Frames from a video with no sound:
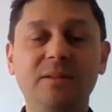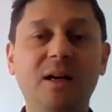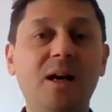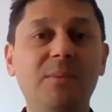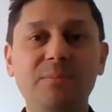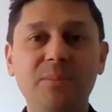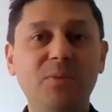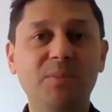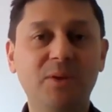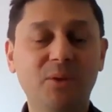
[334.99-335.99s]
arm
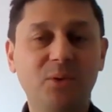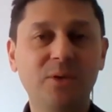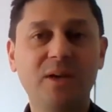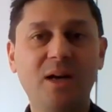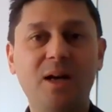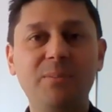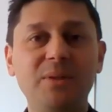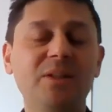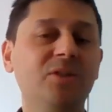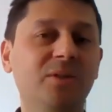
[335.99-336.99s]
movement or arm
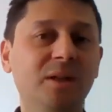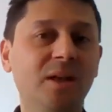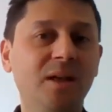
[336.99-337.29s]
position,